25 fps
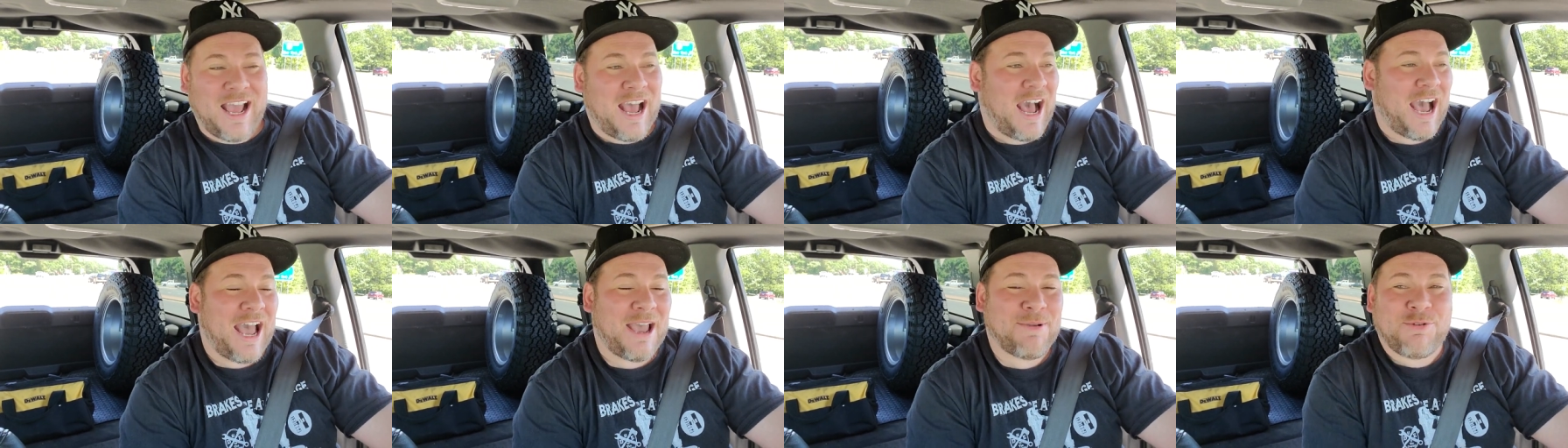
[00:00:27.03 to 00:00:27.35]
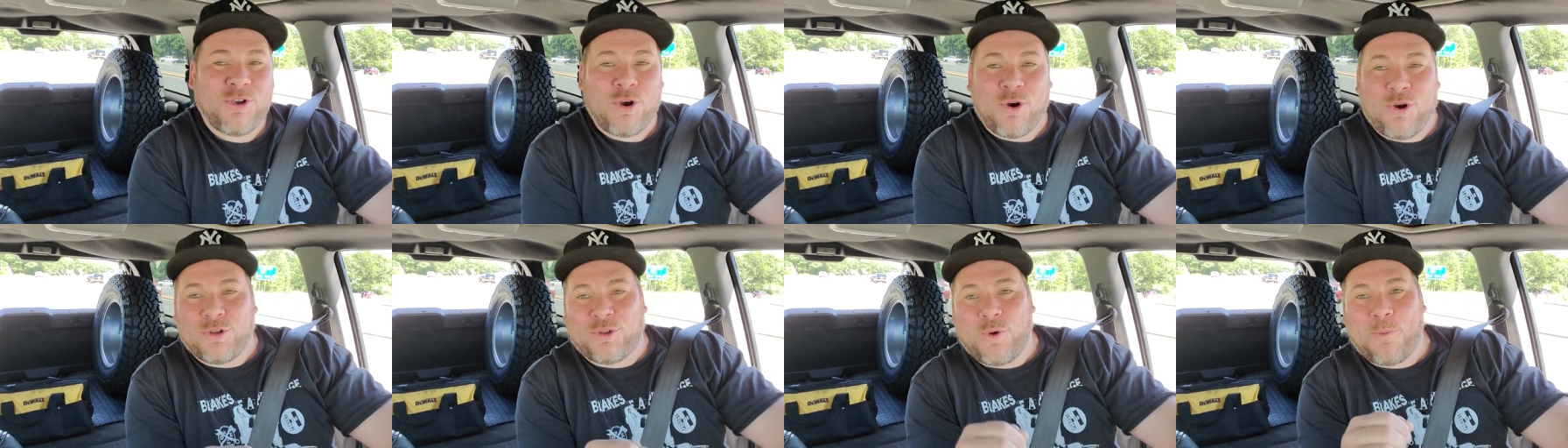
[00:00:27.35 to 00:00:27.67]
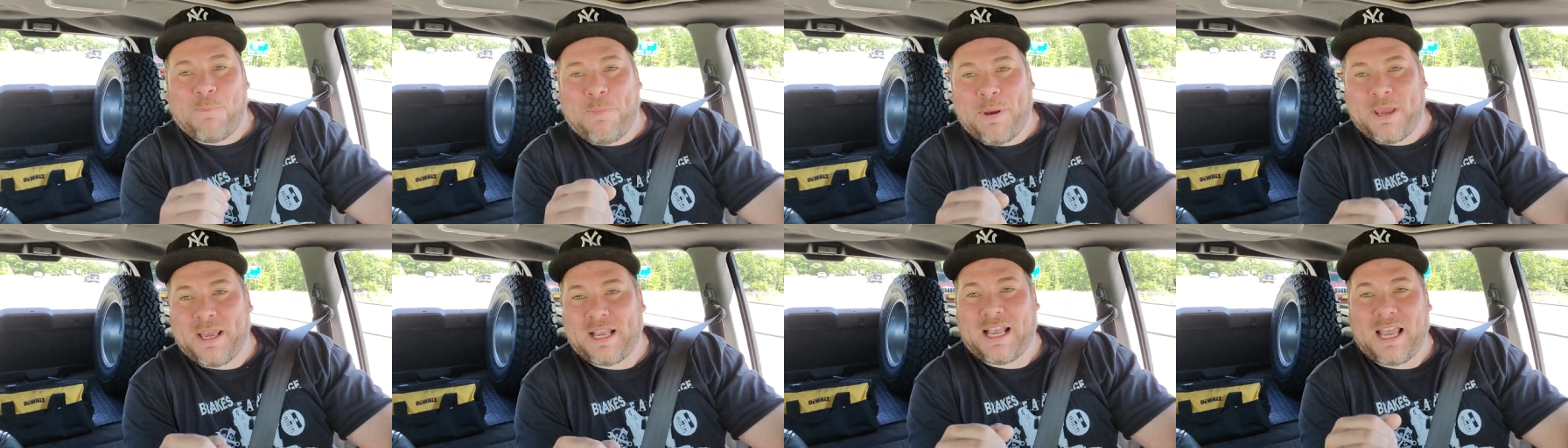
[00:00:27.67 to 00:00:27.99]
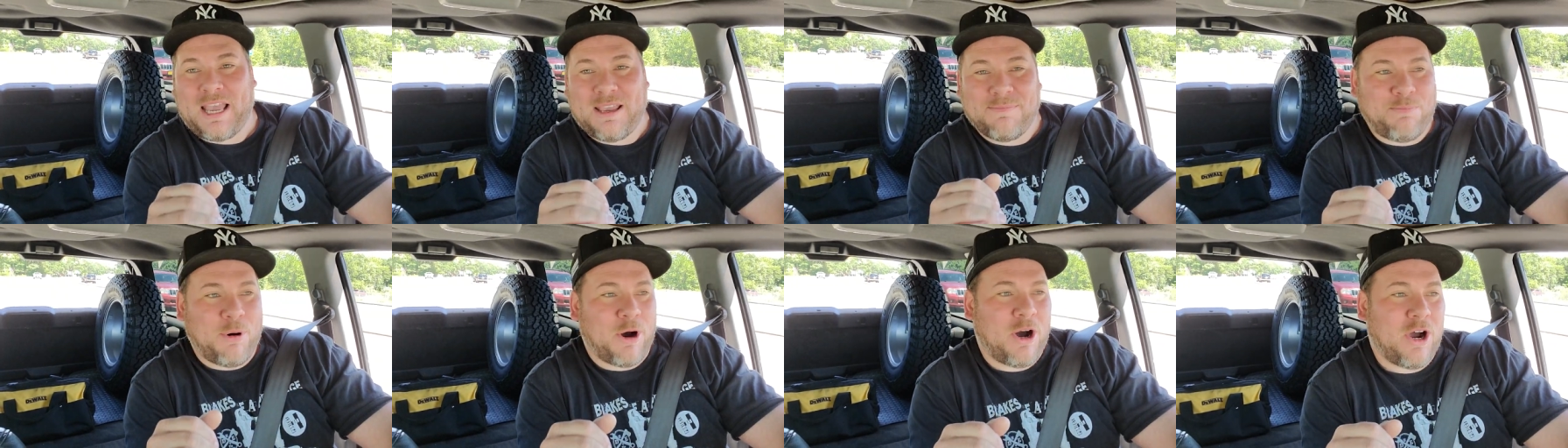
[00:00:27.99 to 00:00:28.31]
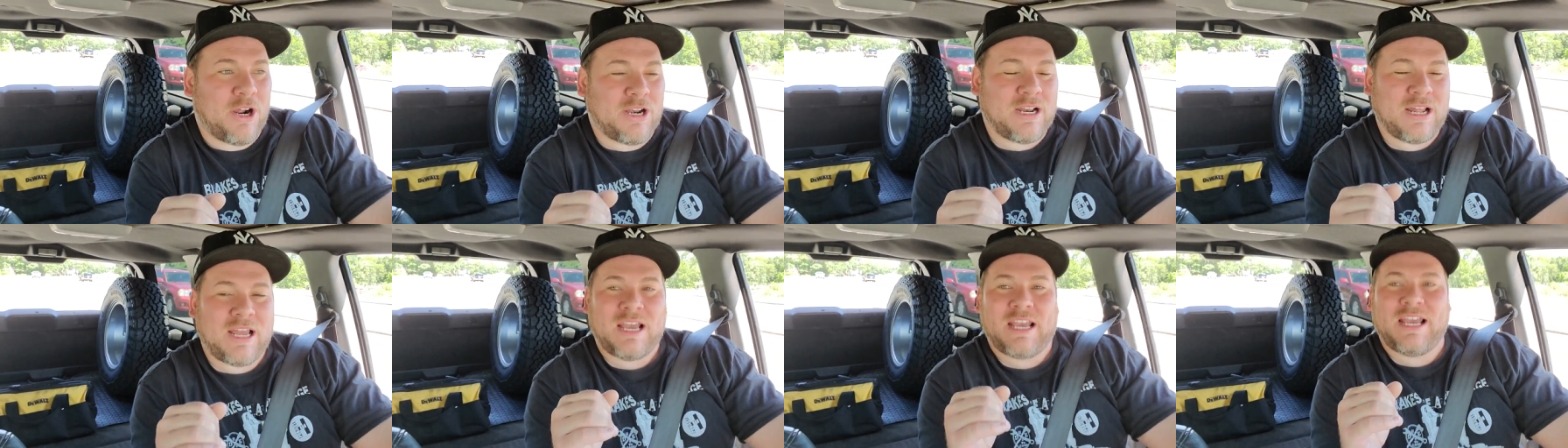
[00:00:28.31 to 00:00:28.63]
I'm going to pick
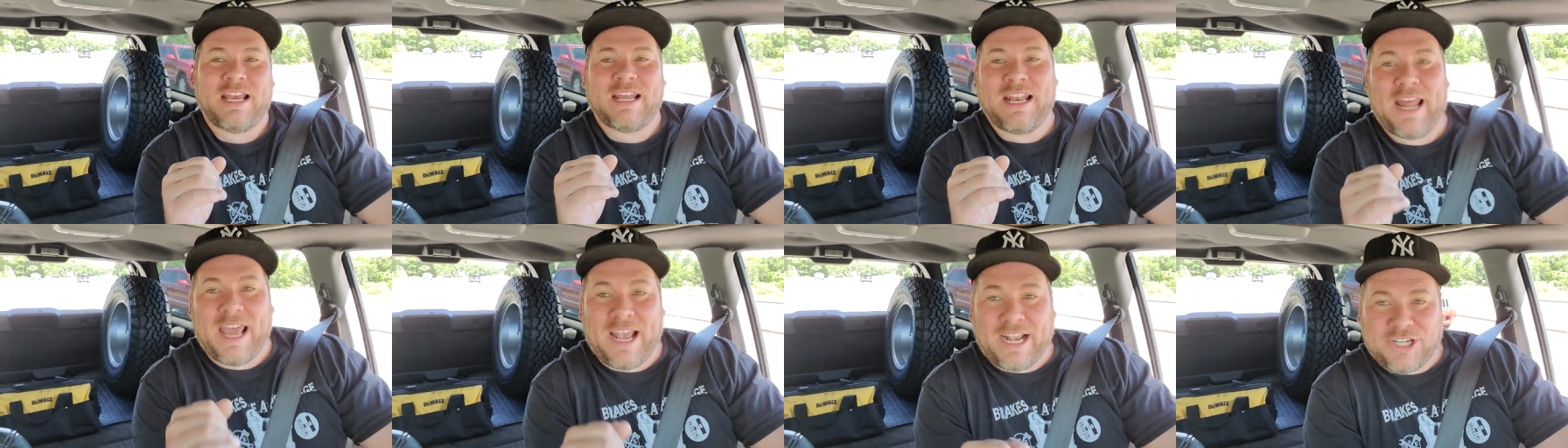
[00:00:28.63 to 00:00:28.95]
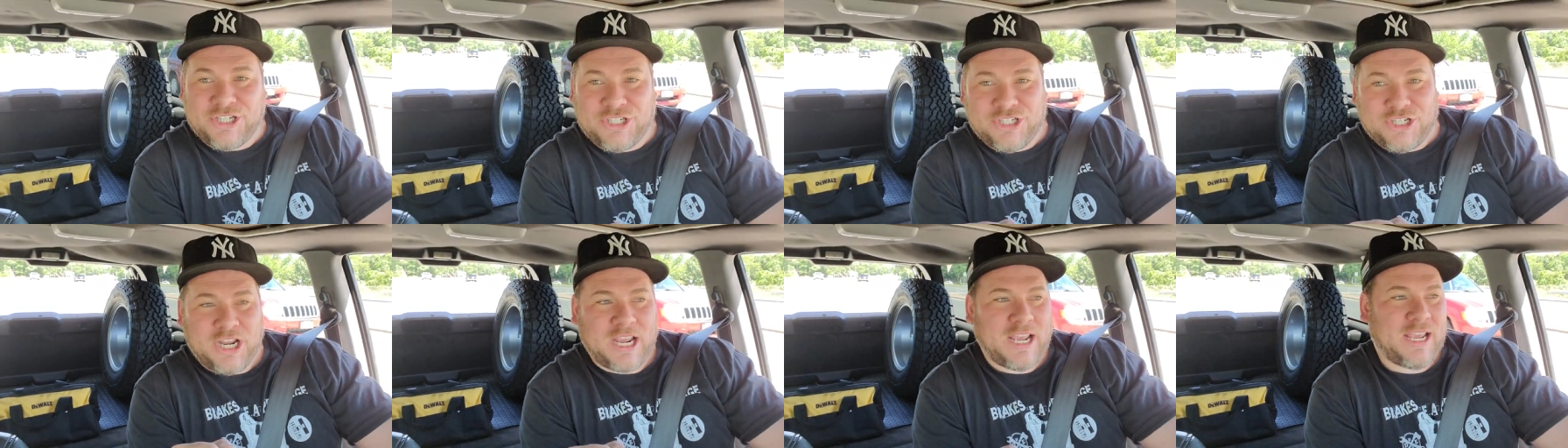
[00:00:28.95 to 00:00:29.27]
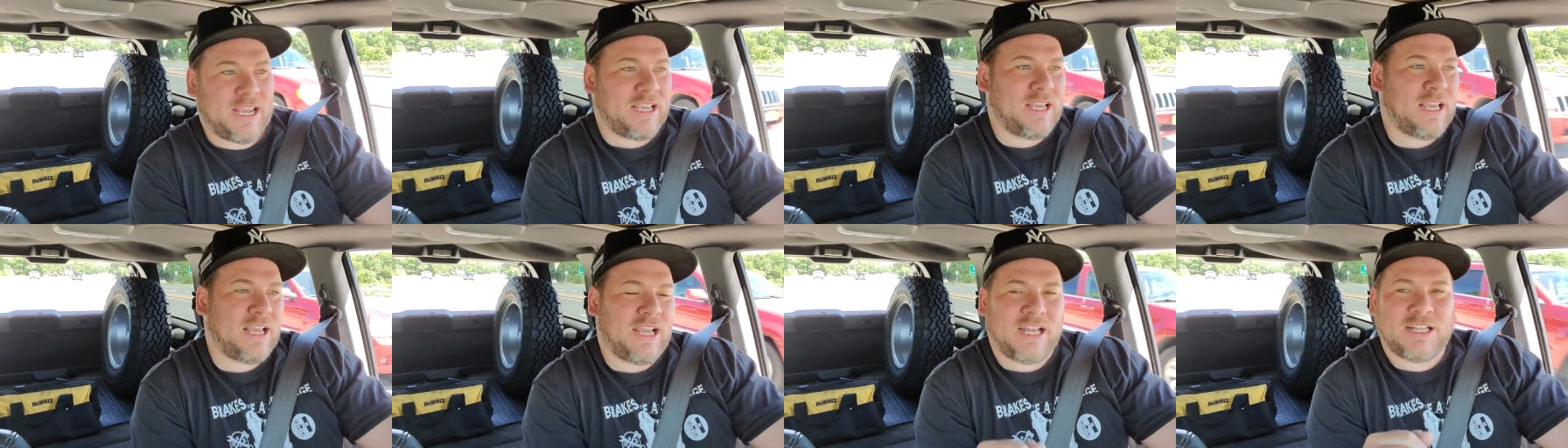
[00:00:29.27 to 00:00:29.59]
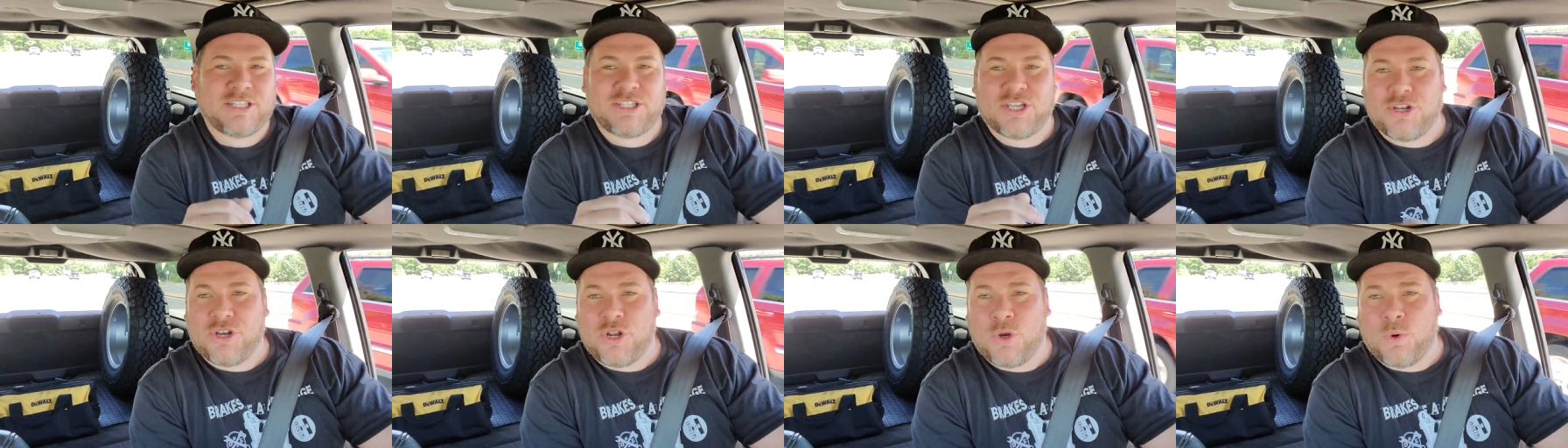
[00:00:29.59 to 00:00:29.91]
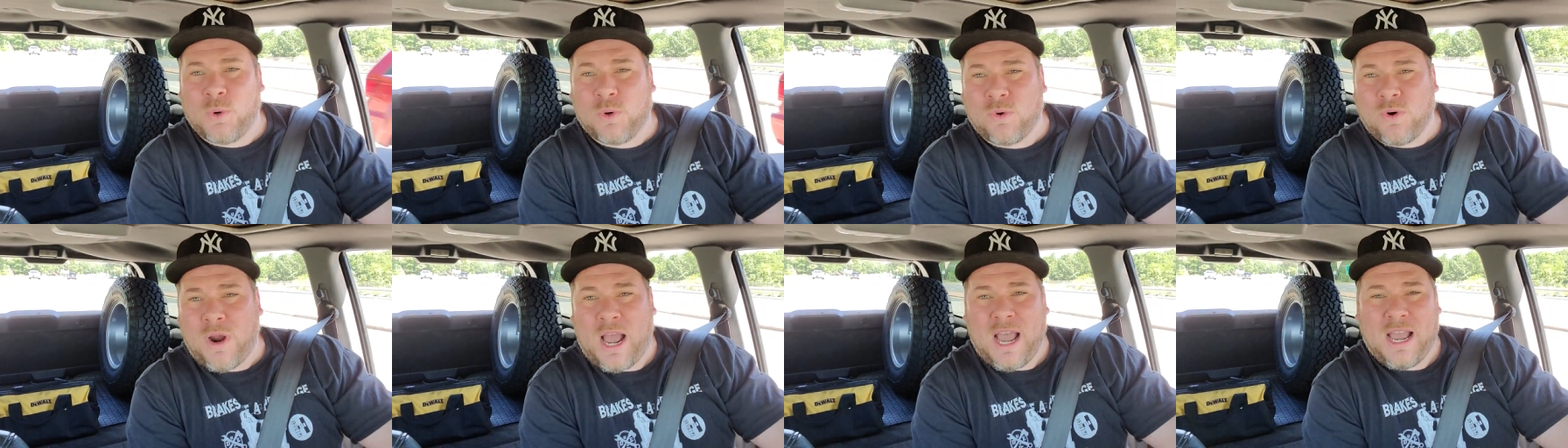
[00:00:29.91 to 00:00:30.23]
apart an XJ, it's a new
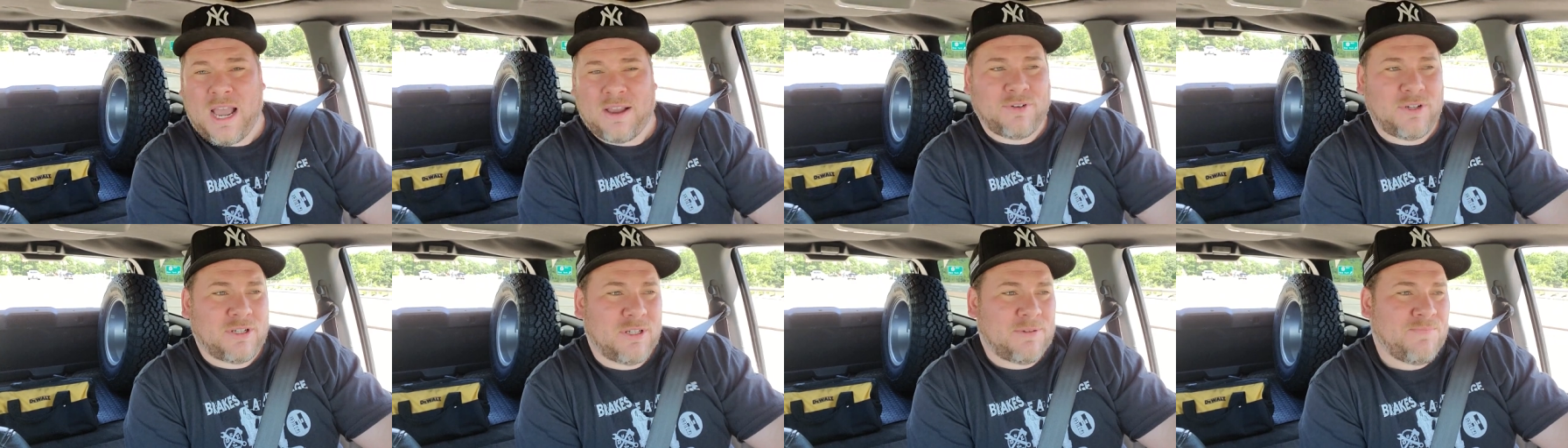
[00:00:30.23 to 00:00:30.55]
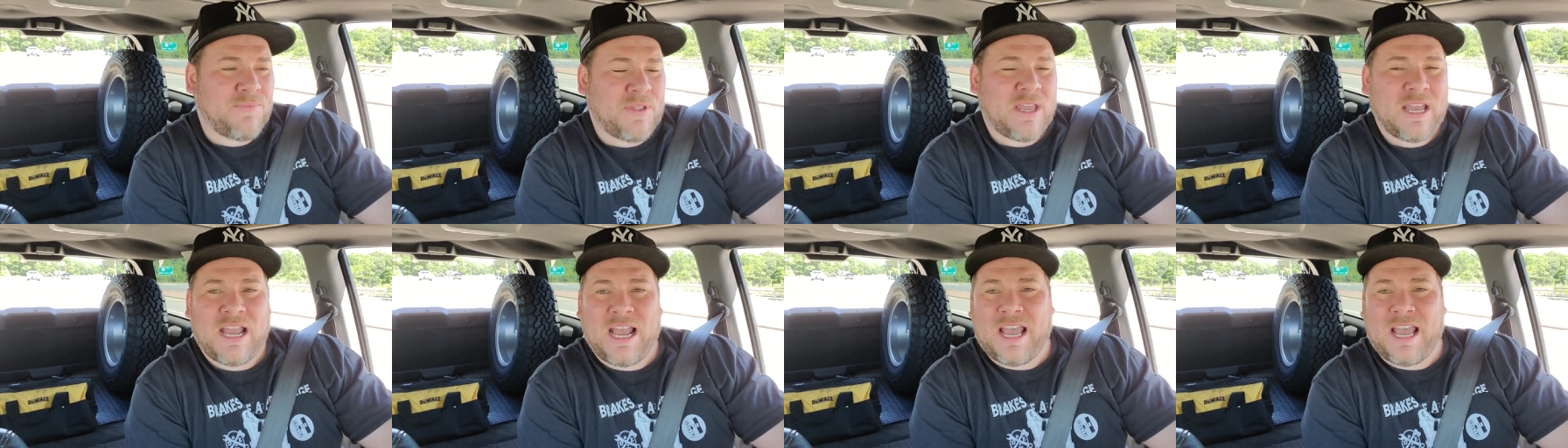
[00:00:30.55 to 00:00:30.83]
arrival,